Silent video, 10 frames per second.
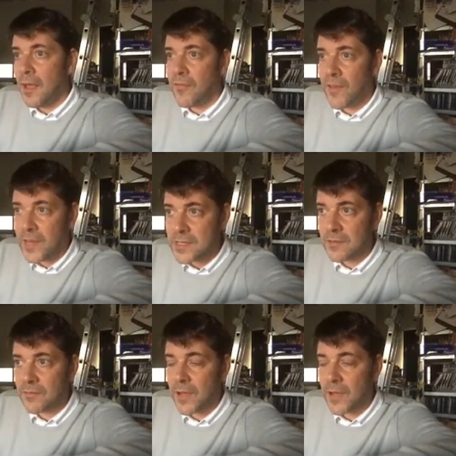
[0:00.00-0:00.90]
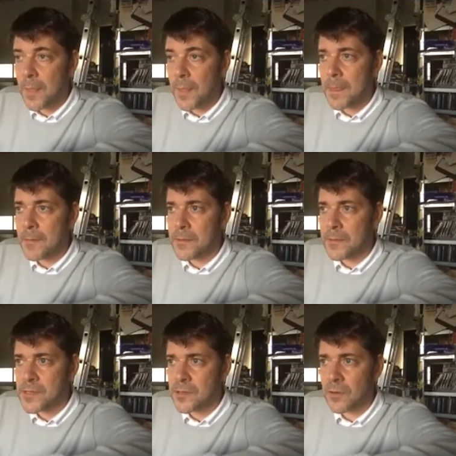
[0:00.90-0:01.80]
effective. And
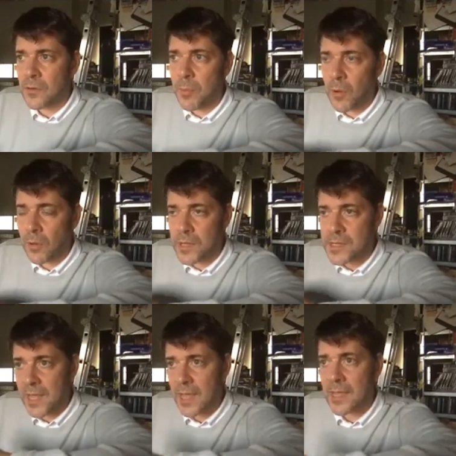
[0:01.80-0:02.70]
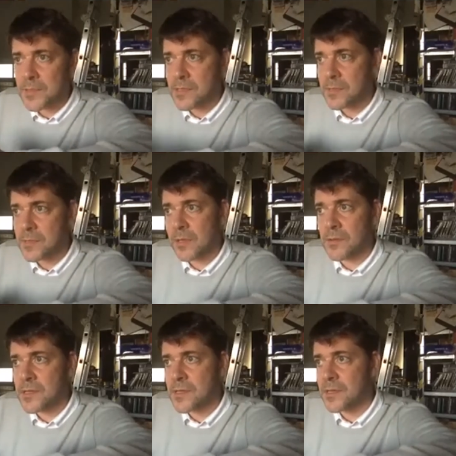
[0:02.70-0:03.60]
uh, so Paul escapes
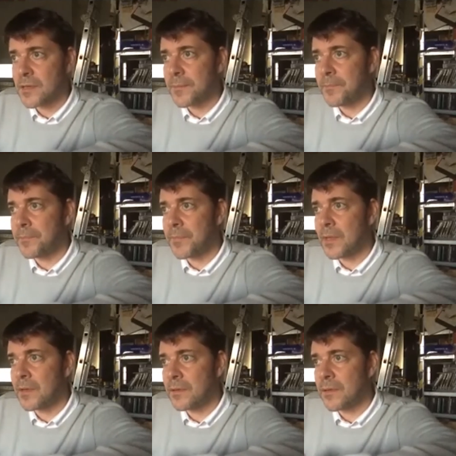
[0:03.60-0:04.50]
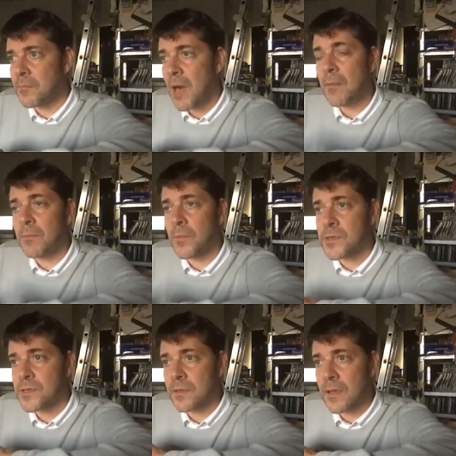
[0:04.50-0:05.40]
because um, uh, the mom
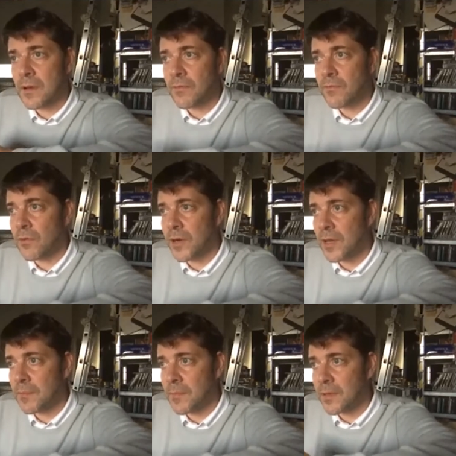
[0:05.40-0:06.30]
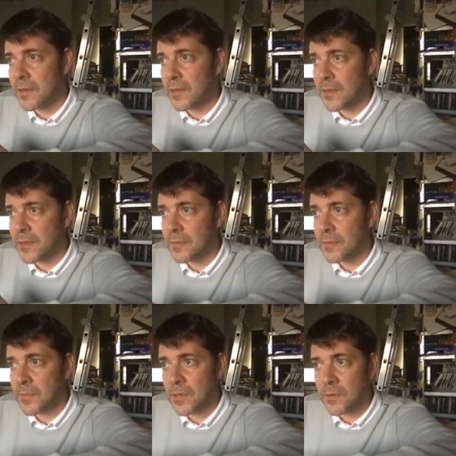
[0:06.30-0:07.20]
wasn't there for him, and uh,
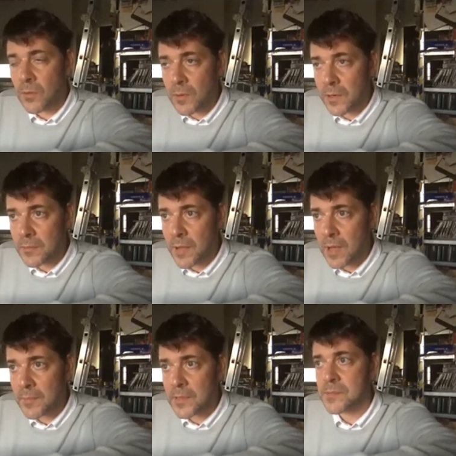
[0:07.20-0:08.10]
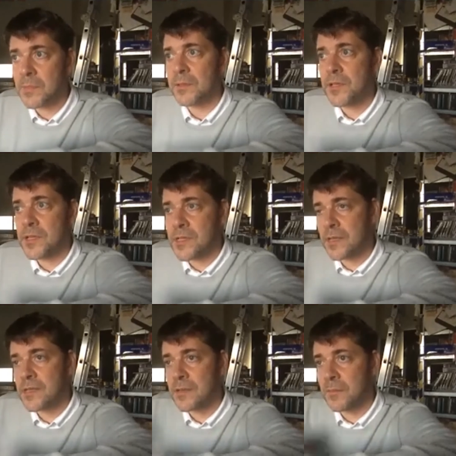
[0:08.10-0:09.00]
we don't know where the mom is, but she
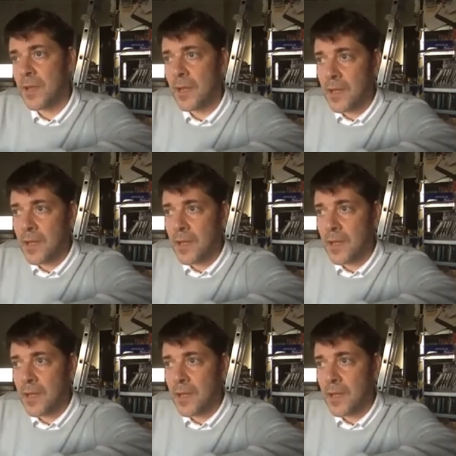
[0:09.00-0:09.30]
sends him